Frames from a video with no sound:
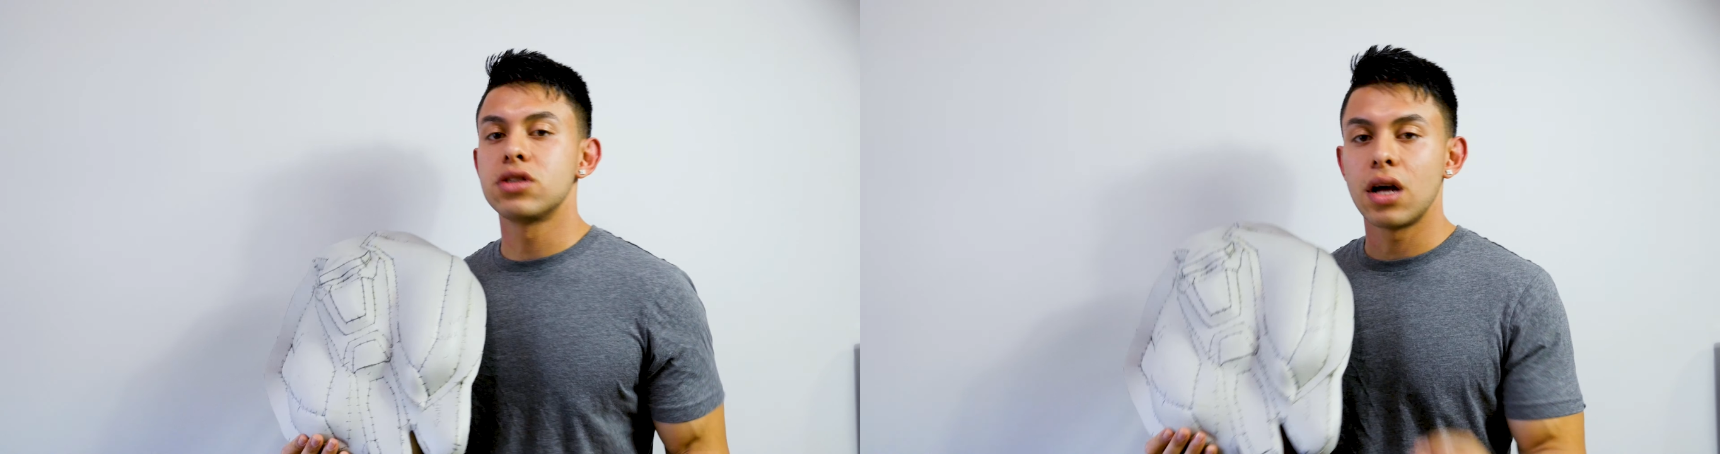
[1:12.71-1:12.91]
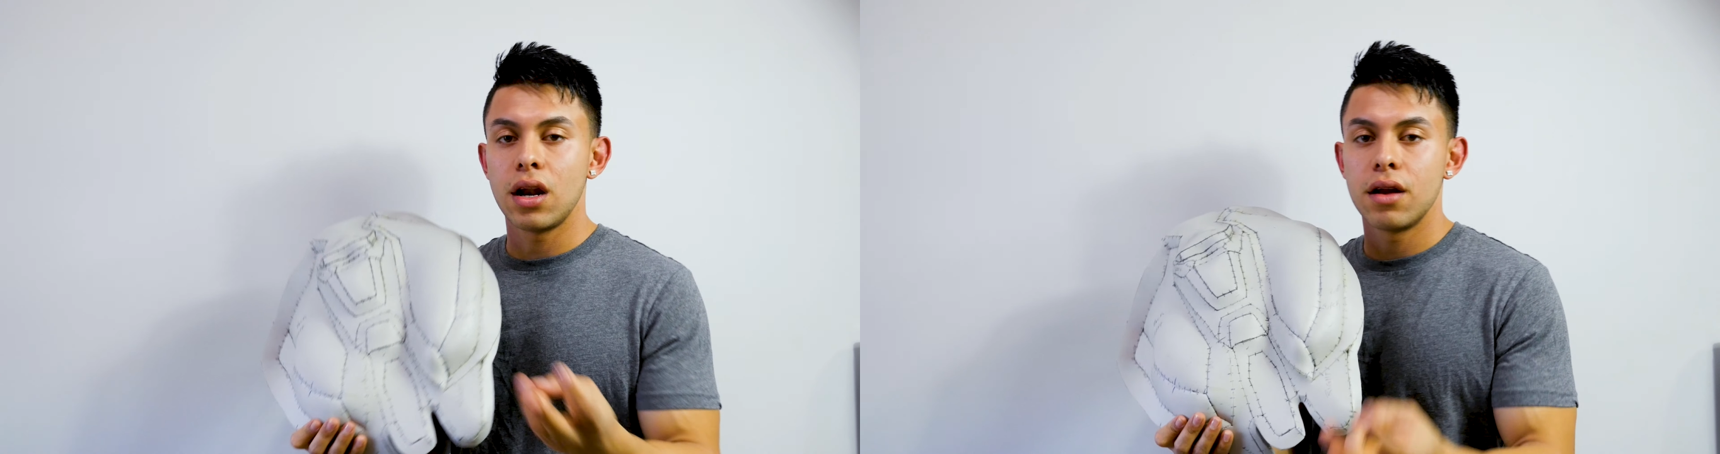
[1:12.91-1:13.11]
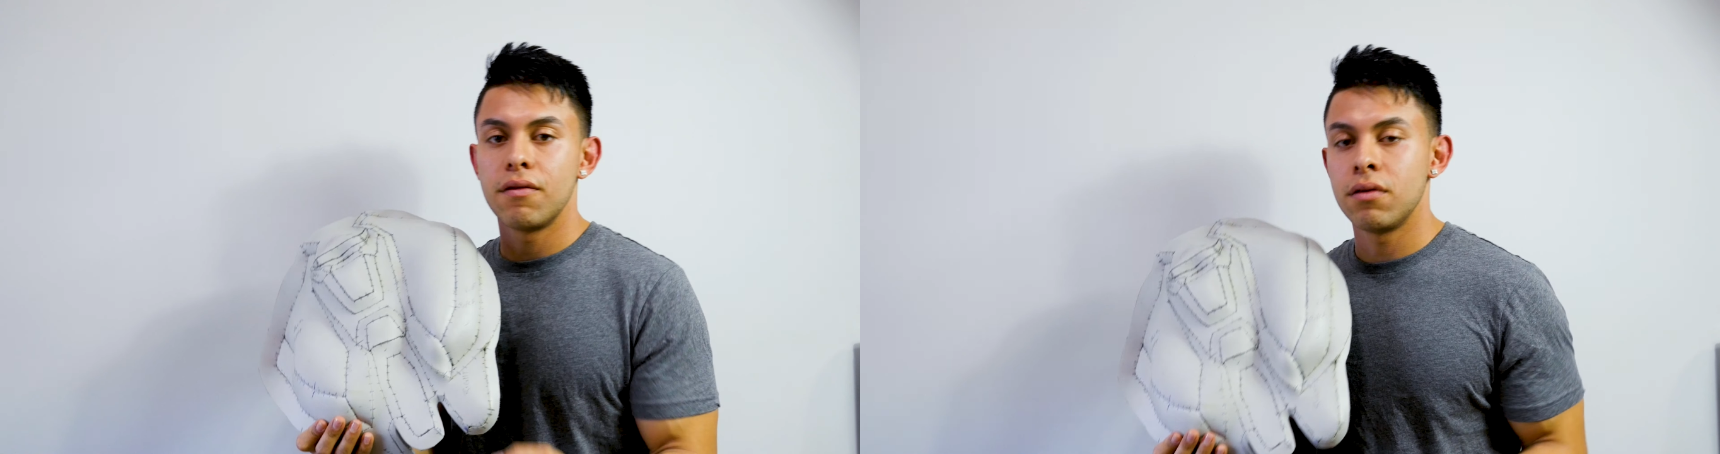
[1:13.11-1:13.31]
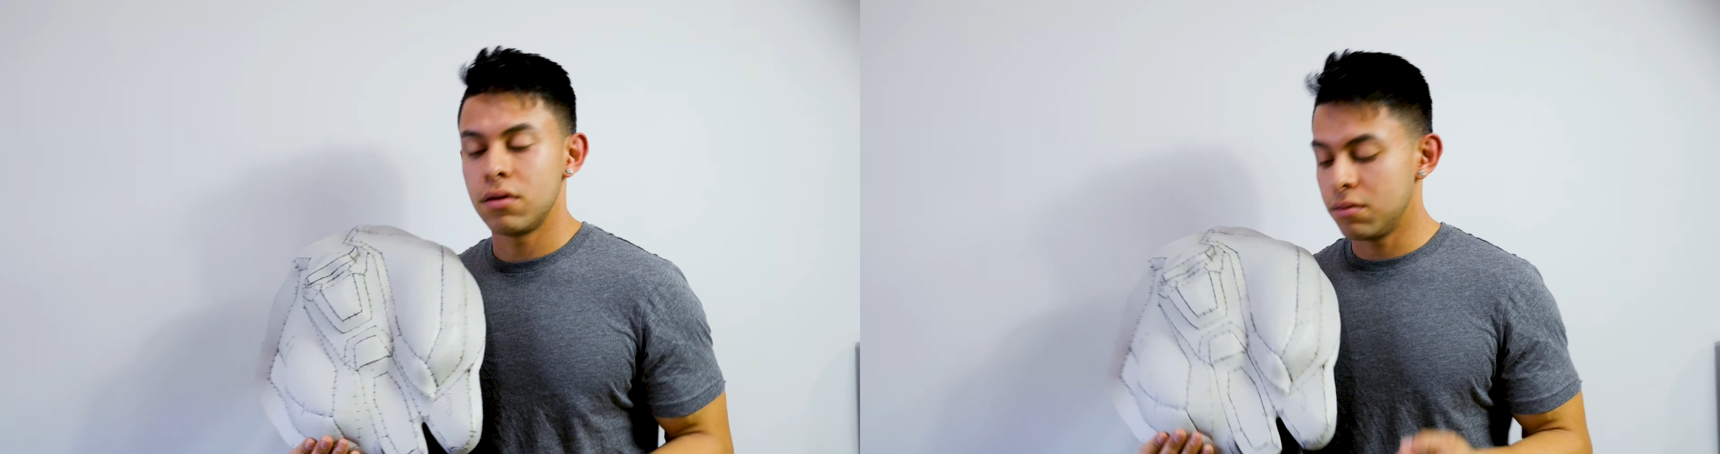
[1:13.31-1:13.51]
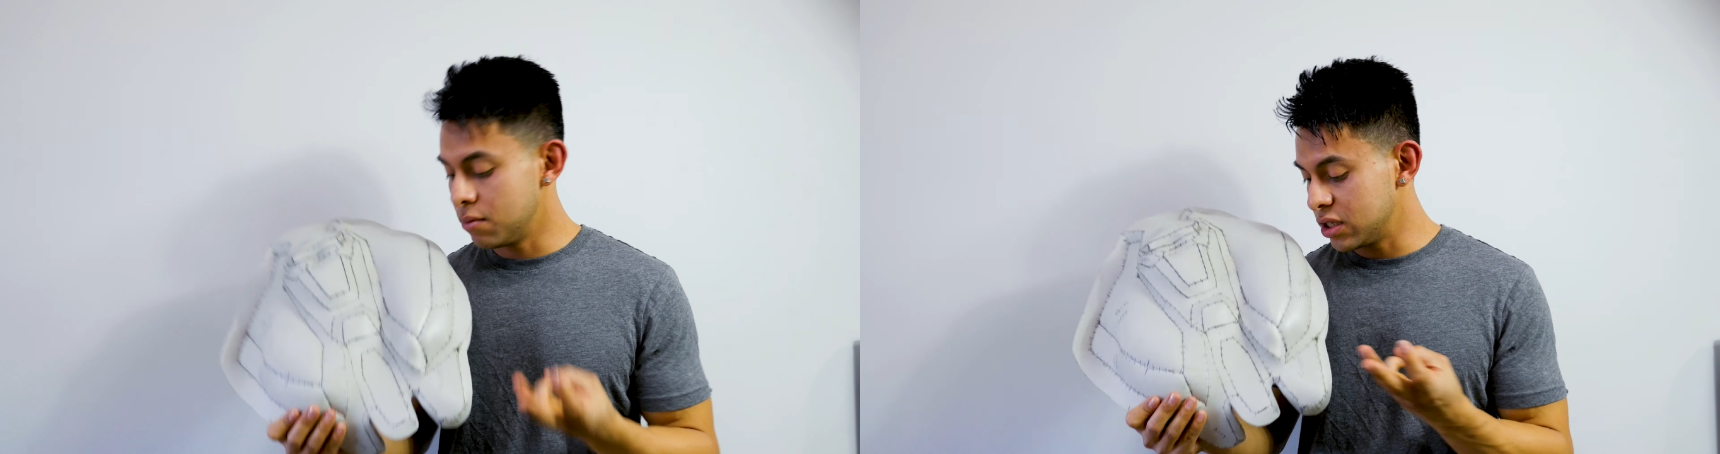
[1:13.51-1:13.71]
a lot
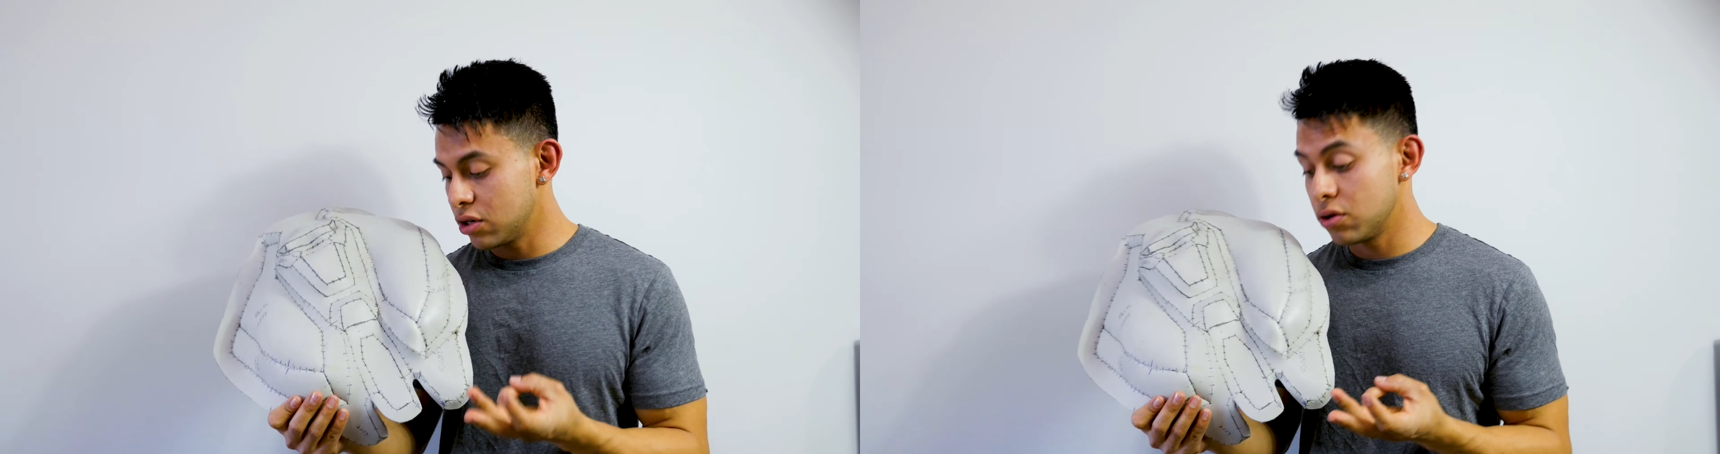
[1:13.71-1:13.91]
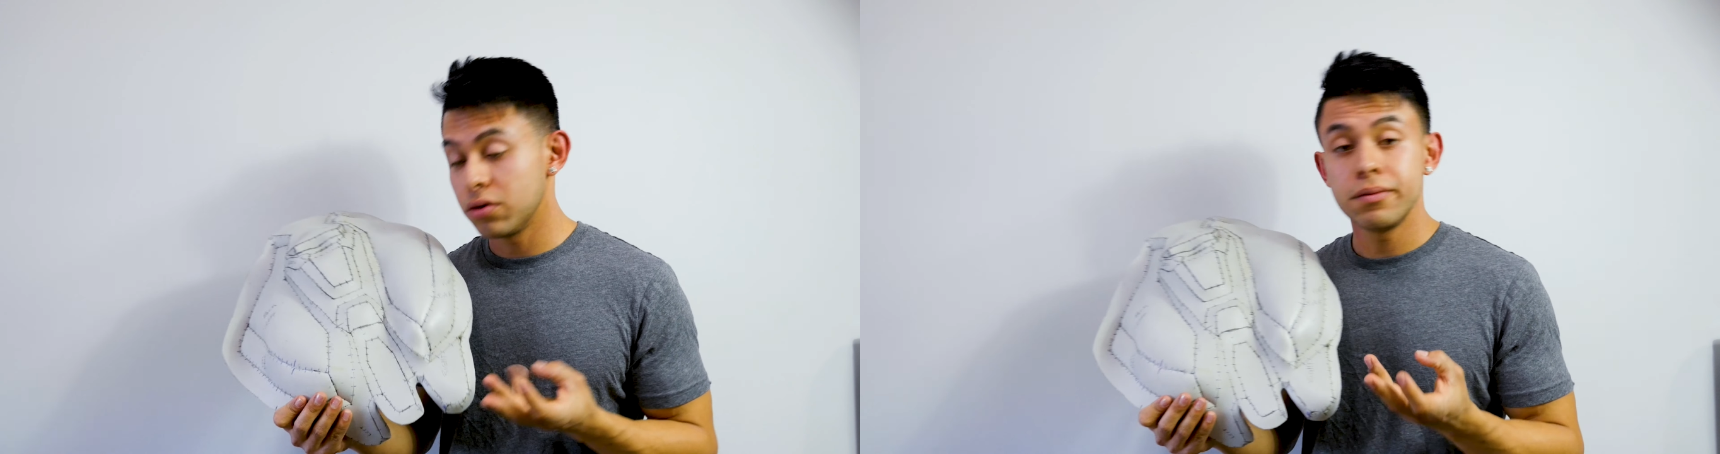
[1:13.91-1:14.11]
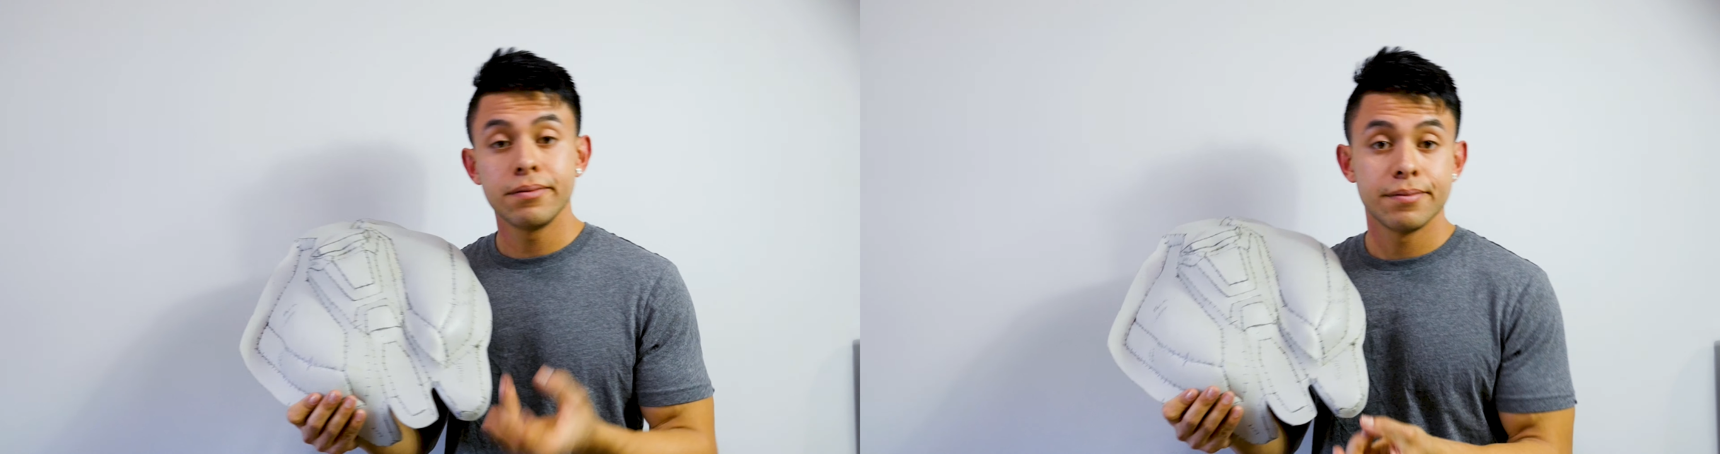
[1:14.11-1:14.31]
of material,